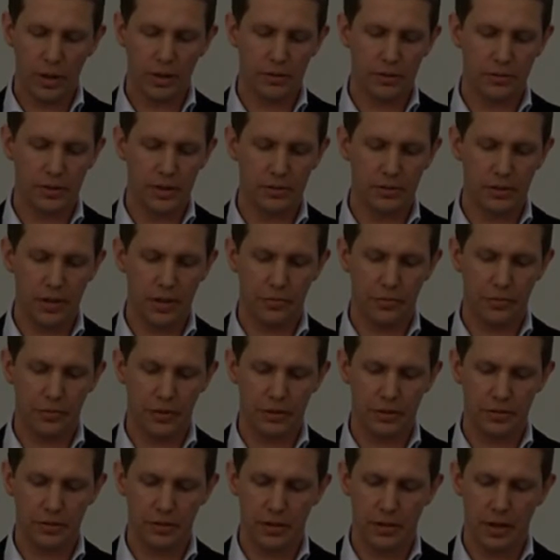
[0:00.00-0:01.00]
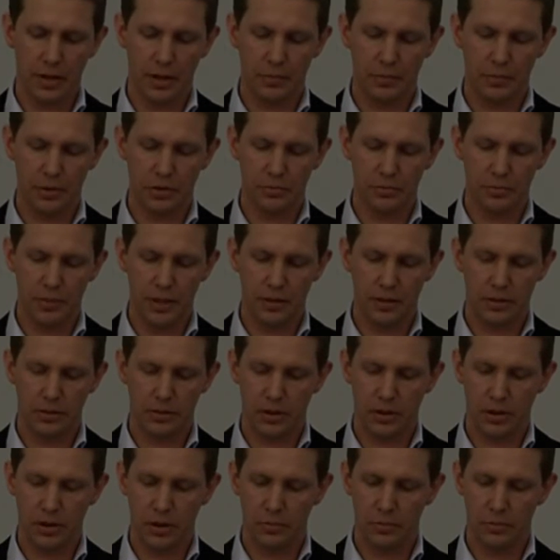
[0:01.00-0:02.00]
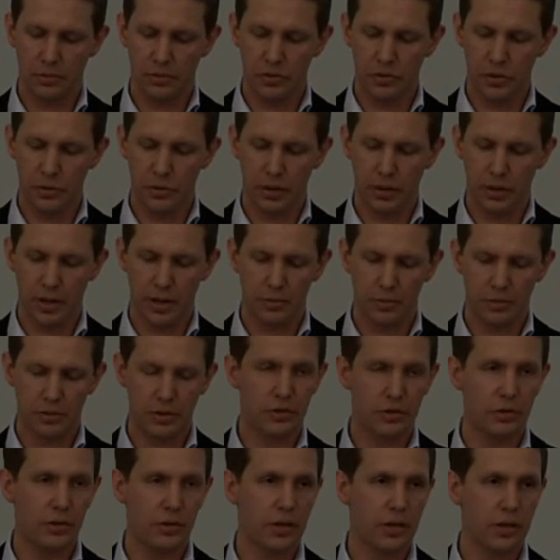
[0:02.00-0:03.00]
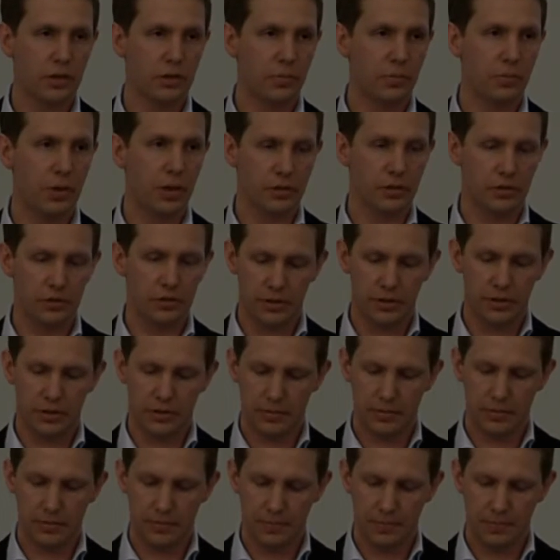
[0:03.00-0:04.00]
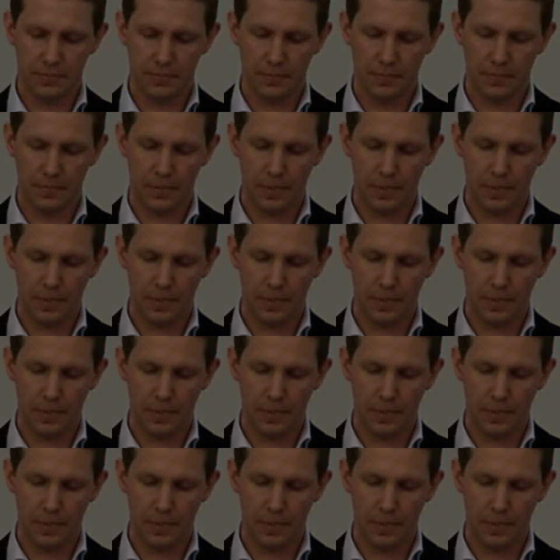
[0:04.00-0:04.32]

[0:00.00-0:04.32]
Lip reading: What does this difference in numbers mean in terms of newcomers' introduction processes?